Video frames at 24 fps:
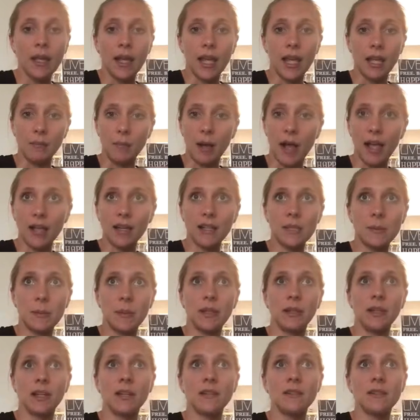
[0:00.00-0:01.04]
In my
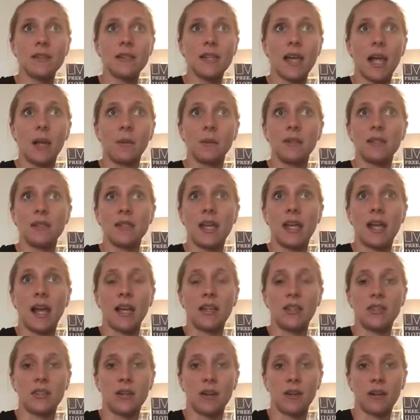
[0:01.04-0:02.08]
experience, I would say
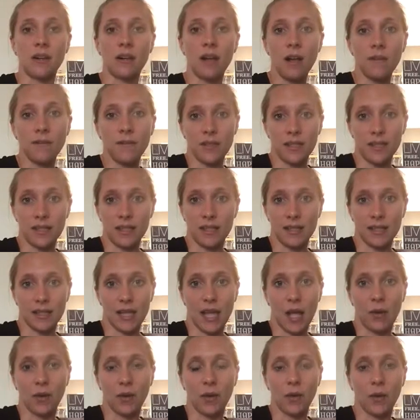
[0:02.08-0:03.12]
I started off as a
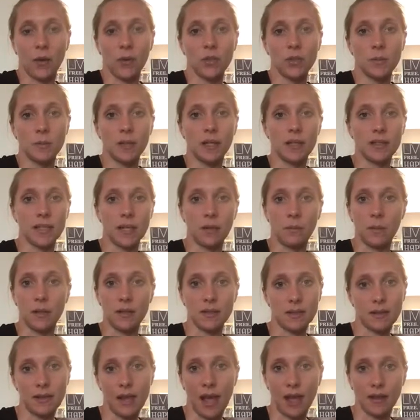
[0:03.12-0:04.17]
discount coach because I
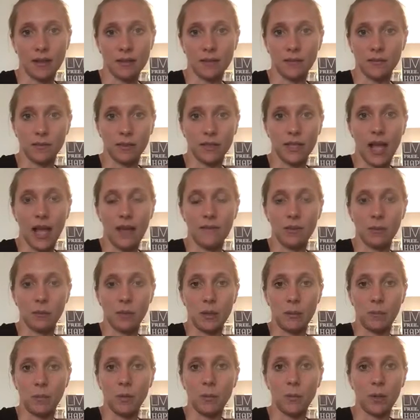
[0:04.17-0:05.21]
wasn't actively having
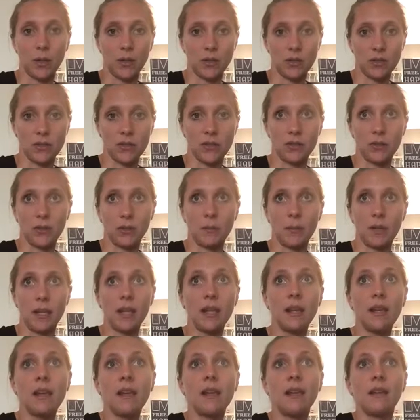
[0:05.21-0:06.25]
people purchase through
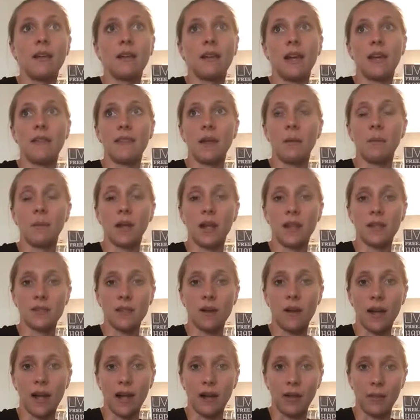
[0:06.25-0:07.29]
me. And then when I
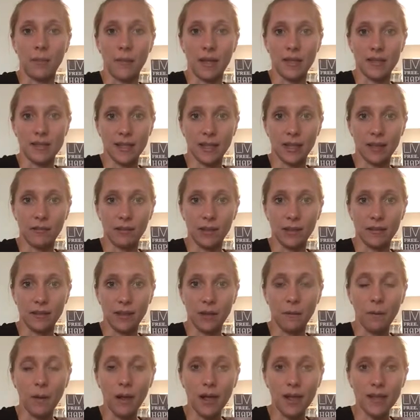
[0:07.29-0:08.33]
saw how amazing
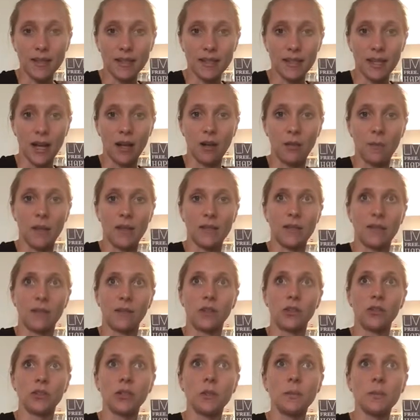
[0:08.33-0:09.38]
everything was and how amazing
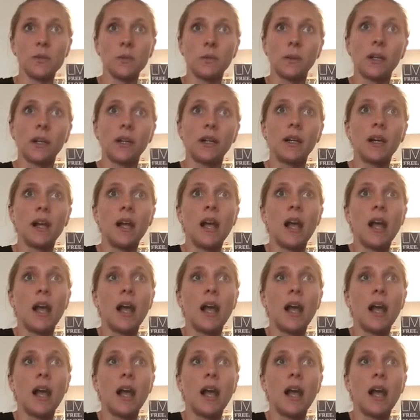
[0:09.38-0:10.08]
the groups were,